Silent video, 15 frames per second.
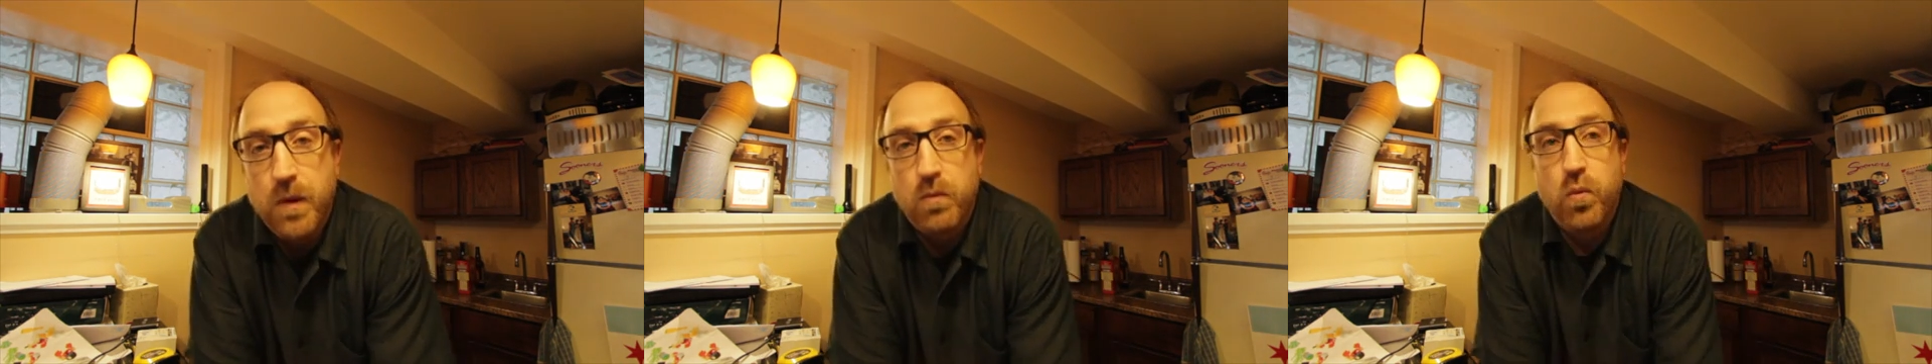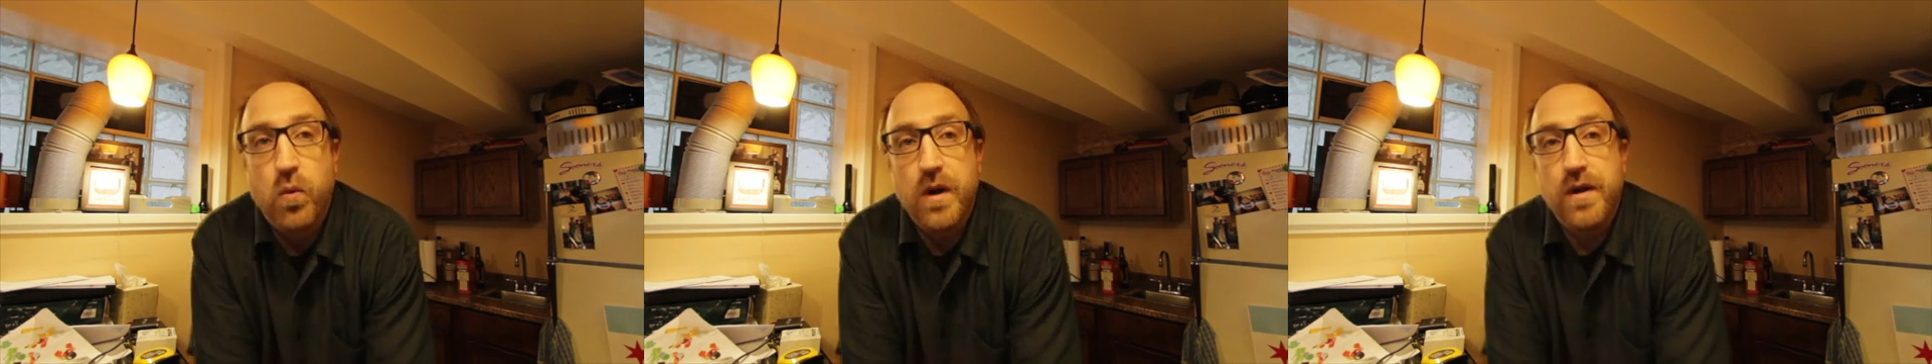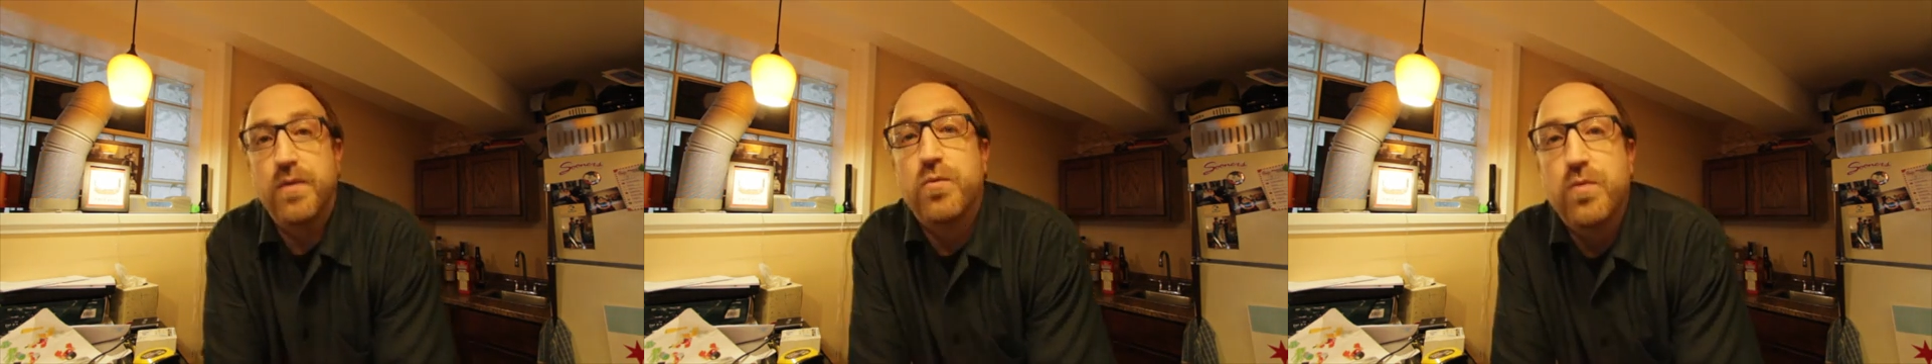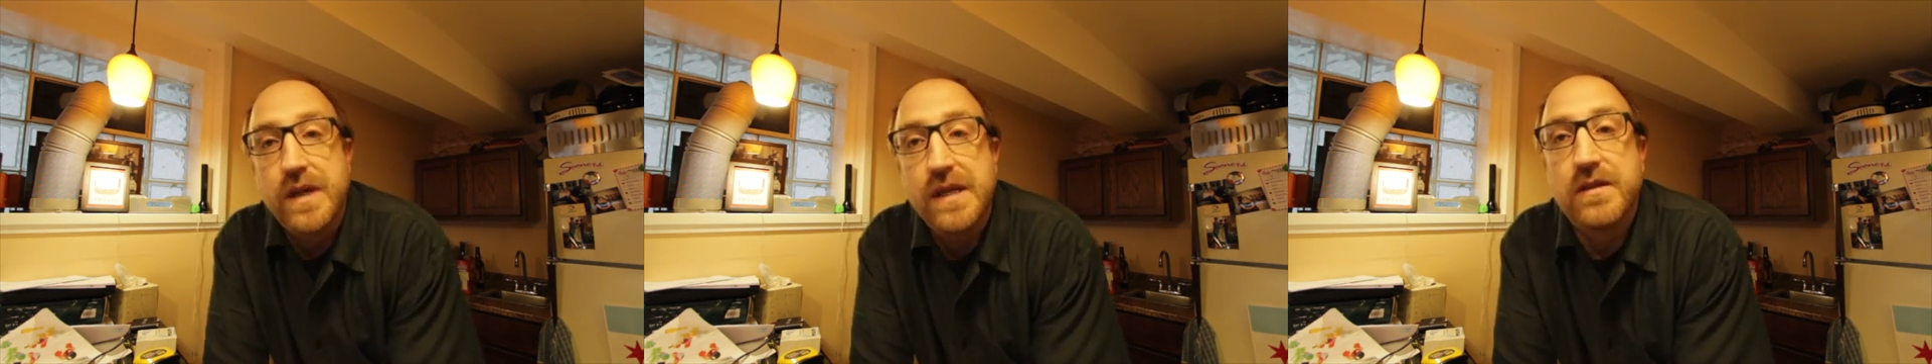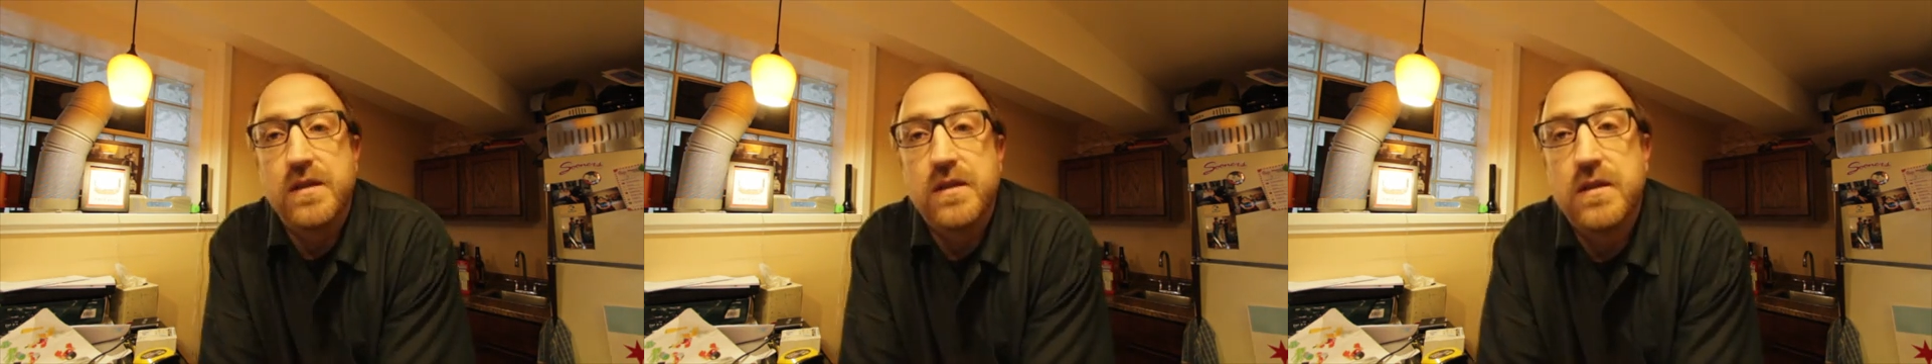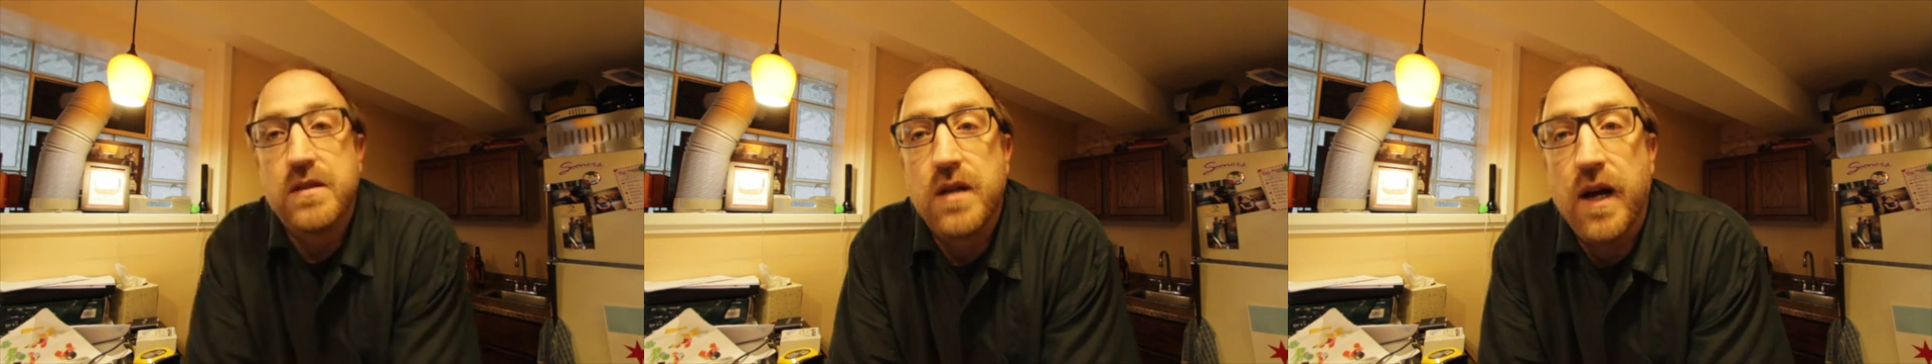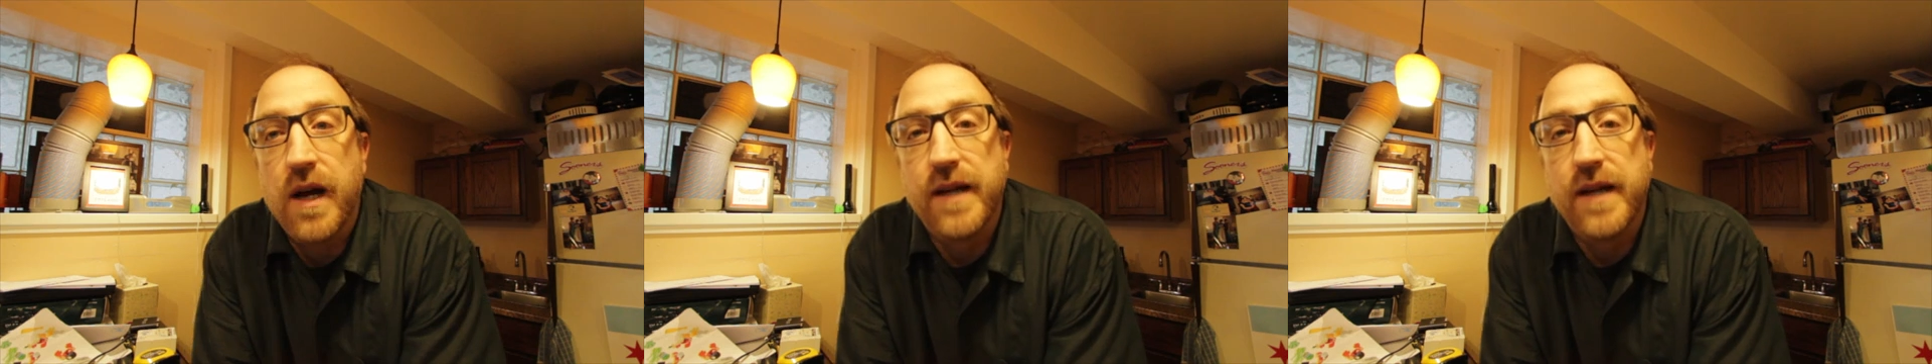one of the reasons